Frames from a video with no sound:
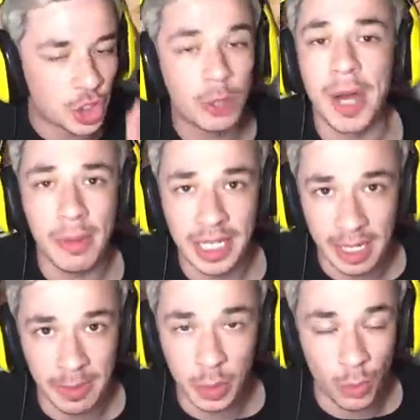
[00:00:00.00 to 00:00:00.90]
You're probably
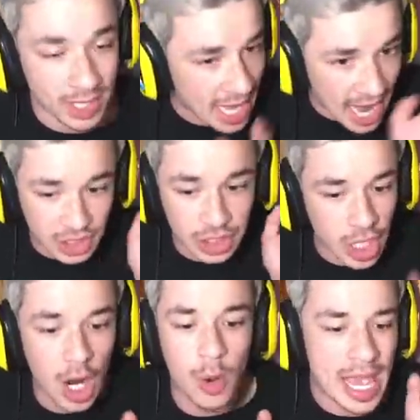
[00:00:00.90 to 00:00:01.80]
gonna be the one that has to
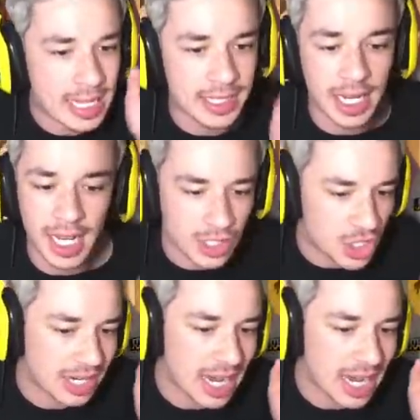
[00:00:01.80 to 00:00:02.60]
go and touch. You're